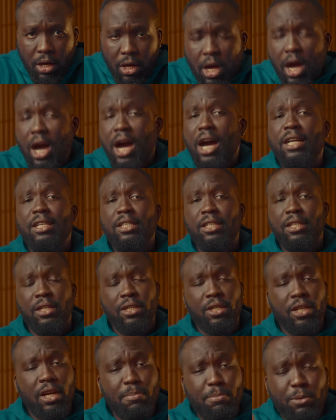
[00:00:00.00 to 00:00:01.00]
Con
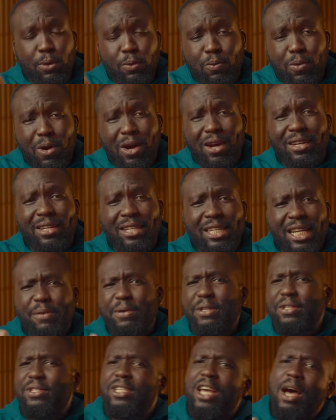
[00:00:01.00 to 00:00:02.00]
number one. There
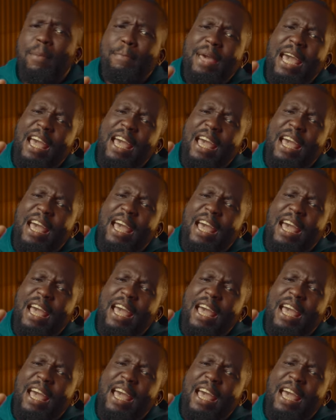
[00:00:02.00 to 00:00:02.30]
is some